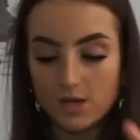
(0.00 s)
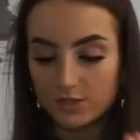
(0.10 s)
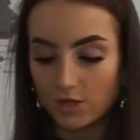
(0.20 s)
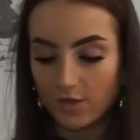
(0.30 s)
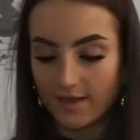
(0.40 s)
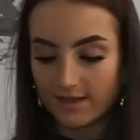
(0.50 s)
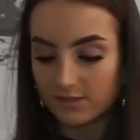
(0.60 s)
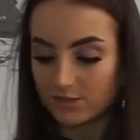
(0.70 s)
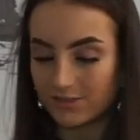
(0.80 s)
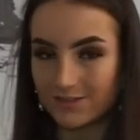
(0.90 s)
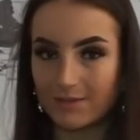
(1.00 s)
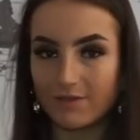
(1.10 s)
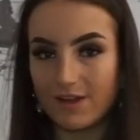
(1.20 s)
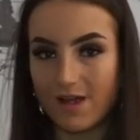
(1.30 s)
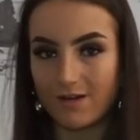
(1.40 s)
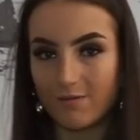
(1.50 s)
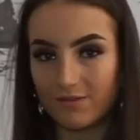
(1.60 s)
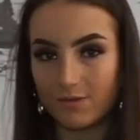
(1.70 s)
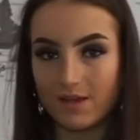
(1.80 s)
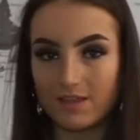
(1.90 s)
So that's just a bit of an error
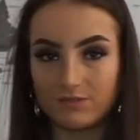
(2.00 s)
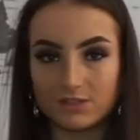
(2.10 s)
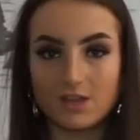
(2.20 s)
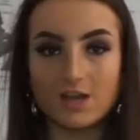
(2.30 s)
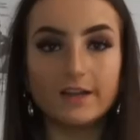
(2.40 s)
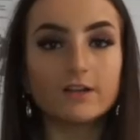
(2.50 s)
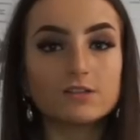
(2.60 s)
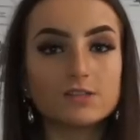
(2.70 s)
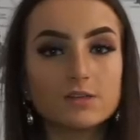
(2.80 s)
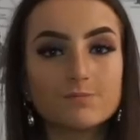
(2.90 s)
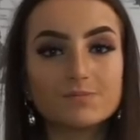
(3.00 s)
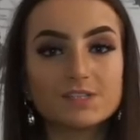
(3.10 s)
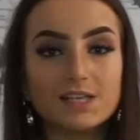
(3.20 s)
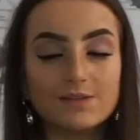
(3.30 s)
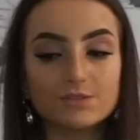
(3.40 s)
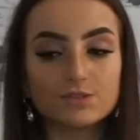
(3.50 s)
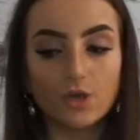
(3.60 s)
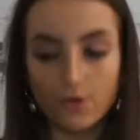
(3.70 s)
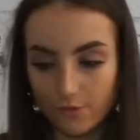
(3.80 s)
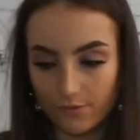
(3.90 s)
with the way they've designed it because the sleeves are
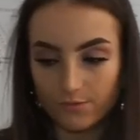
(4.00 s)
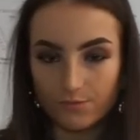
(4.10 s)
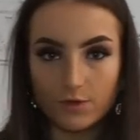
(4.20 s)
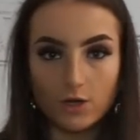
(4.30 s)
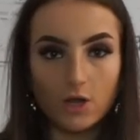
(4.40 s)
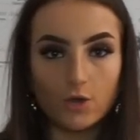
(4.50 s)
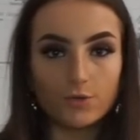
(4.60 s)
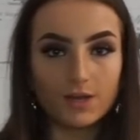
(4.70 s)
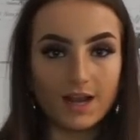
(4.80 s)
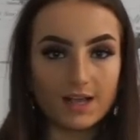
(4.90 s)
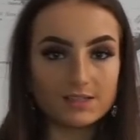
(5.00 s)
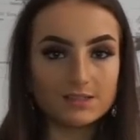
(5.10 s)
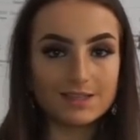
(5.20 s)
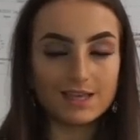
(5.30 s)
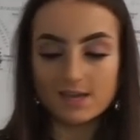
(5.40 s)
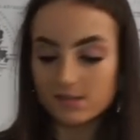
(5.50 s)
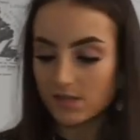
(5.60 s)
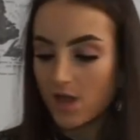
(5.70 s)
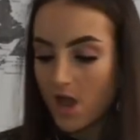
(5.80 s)
so low connected to this.